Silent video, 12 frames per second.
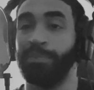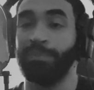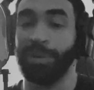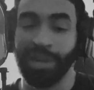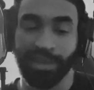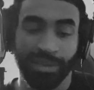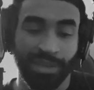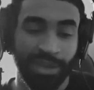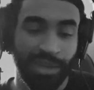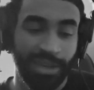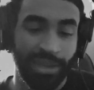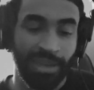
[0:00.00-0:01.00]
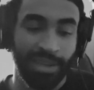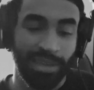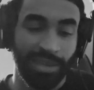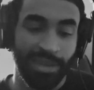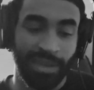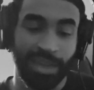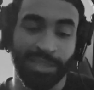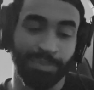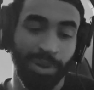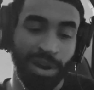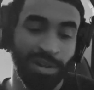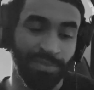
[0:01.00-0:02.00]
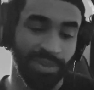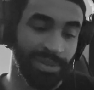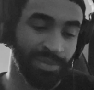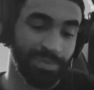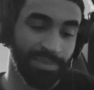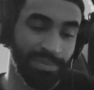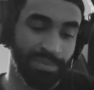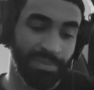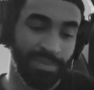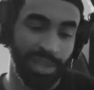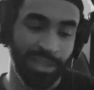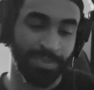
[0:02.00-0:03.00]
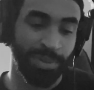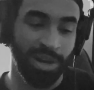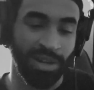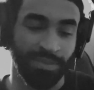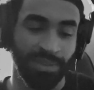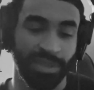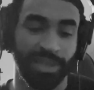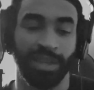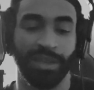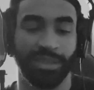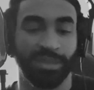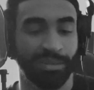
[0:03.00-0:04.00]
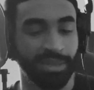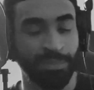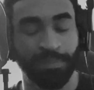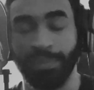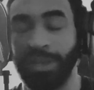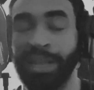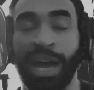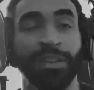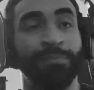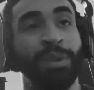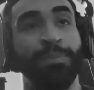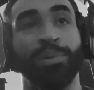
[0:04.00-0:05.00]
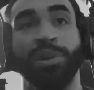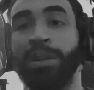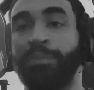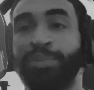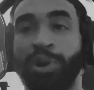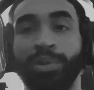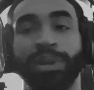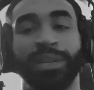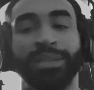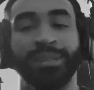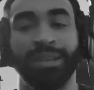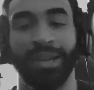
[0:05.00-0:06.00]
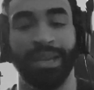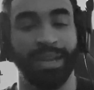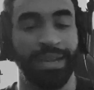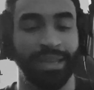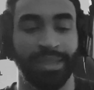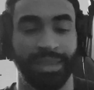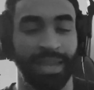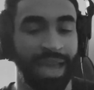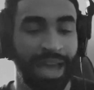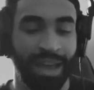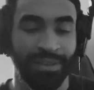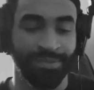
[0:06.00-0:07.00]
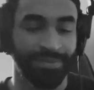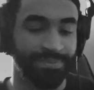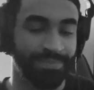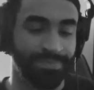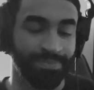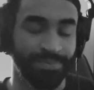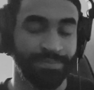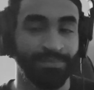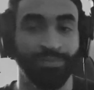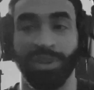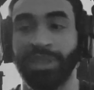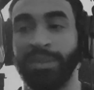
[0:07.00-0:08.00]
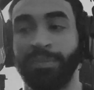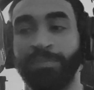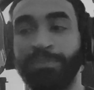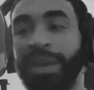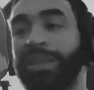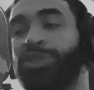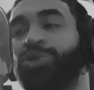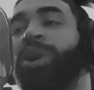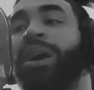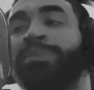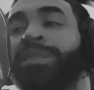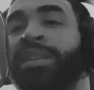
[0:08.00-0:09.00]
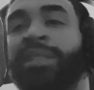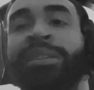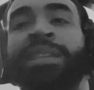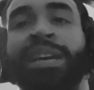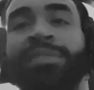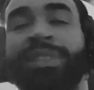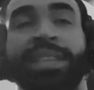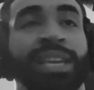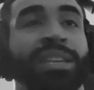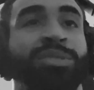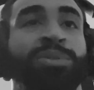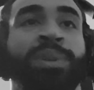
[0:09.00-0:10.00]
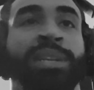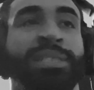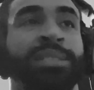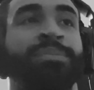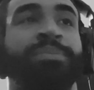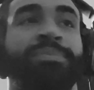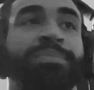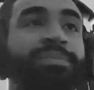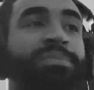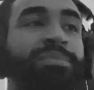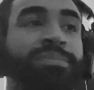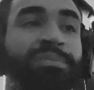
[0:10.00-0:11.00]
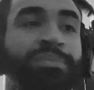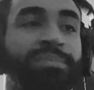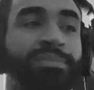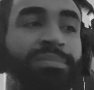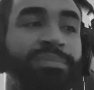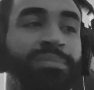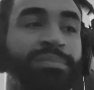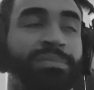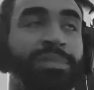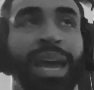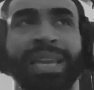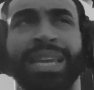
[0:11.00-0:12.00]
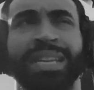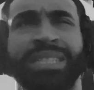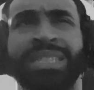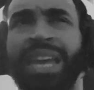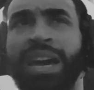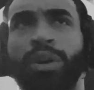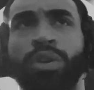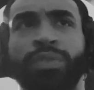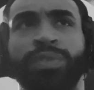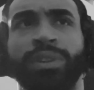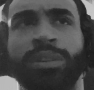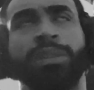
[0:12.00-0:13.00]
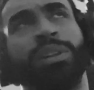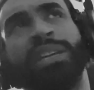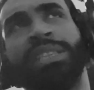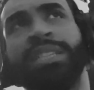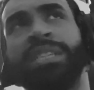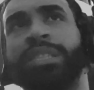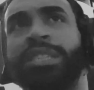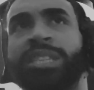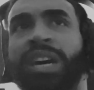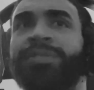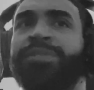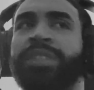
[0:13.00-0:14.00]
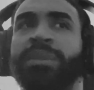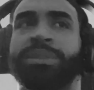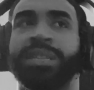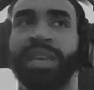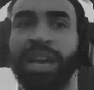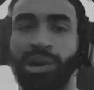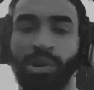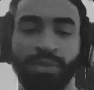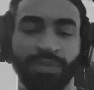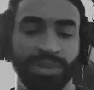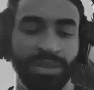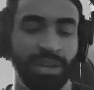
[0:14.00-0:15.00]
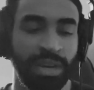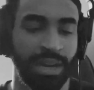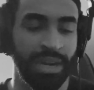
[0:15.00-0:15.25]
But it's part of it. It's part of it. They, some, a lot of people come broken. They have really big traumas in their life that they don't want to, I guess, get over, or at least it's tough for them to get over.